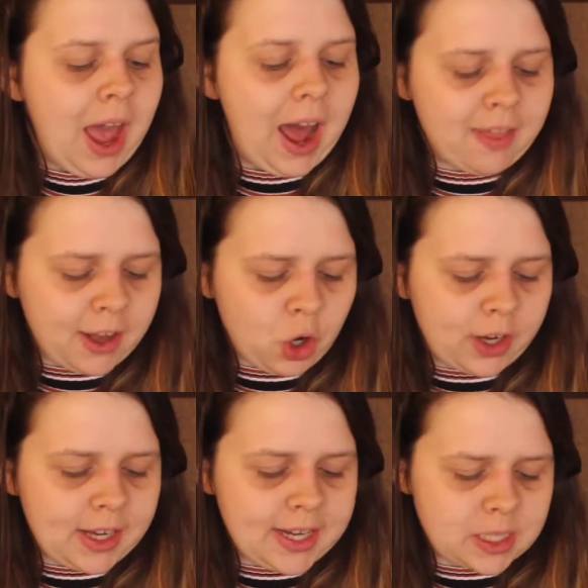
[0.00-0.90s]
And then you're
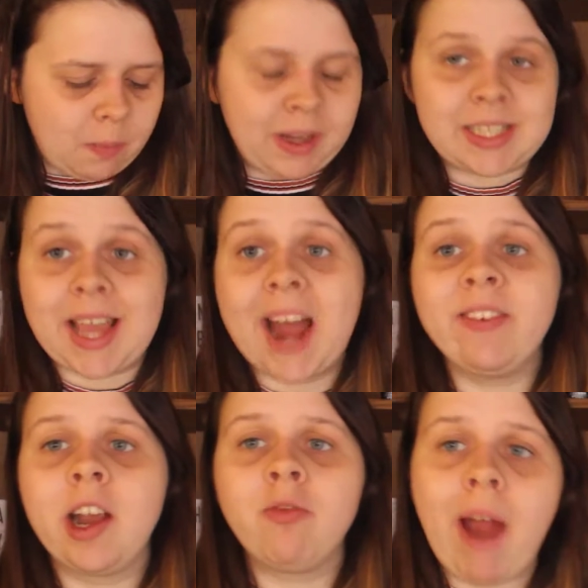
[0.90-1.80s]
going to need something to
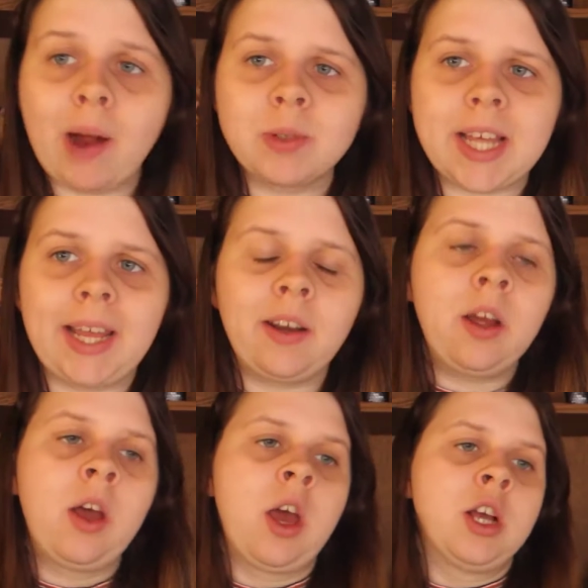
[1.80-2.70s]
carry it around in.
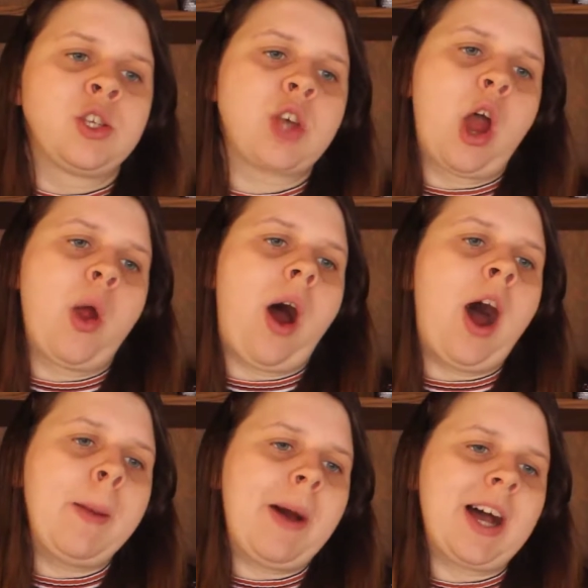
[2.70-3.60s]
So
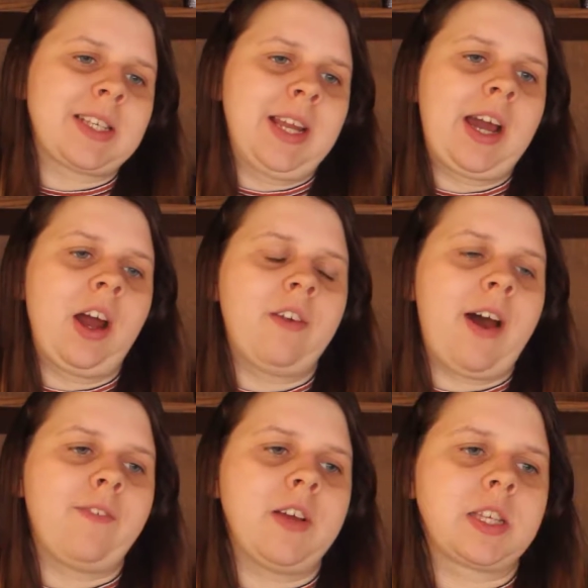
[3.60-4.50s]
I personally kind of
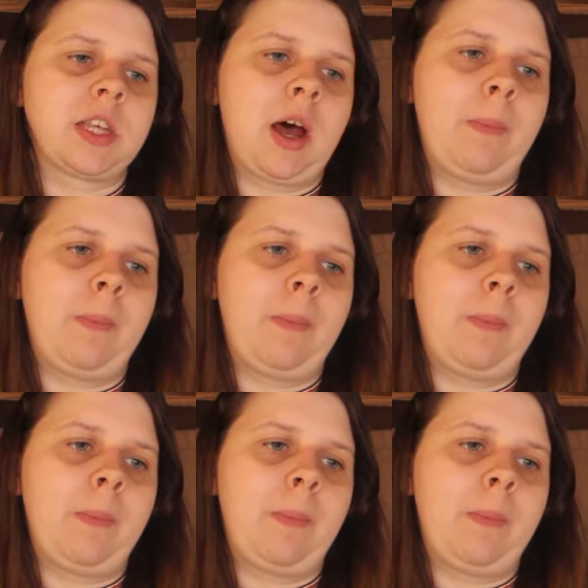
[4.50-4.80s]
have this